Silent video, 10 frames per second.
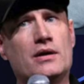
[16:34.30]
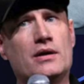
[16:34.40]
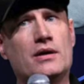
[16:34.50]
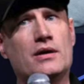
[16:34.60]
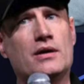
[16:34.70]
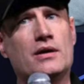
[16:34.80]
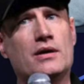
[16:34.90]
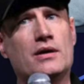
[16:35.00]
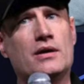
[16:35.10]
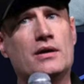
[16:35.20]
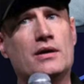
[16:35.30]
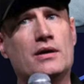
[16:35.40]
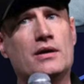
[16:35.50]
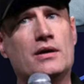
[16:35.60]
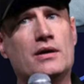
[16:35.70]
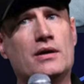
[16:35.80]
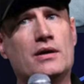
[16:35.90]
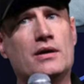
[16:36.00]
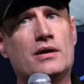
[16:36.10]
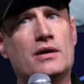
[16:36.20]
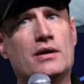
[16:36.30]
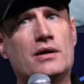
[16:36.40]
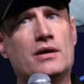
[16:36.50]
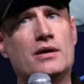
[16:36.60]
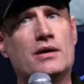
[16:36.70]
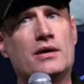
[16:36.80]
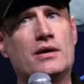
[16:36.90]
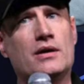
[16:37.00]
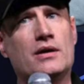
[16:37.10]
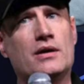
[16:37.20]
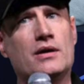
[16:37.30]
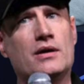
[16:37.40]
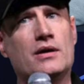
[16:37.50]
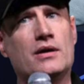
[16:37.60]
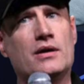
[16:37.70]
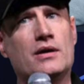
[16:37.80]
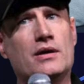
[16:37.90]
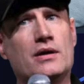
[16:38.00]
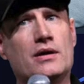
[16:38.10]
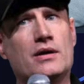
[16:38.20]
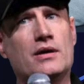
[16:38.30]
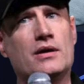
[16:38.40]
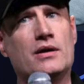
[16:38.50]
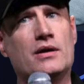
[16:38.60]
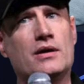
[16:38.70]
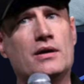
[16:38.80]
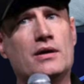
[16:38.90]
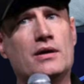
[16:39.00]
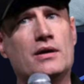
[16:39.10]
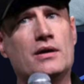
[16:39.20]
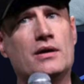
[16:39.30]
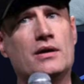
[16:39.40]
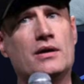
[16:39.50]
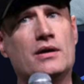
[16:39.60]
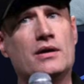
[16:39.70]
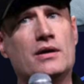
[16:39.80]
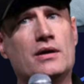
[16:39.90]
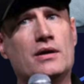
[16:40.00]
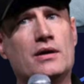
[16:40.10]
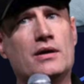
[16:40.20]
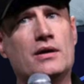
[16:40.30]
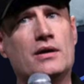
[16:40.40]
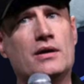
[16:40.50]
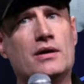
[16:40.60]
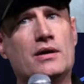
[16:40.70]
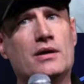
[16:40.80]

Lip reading: (not speaking)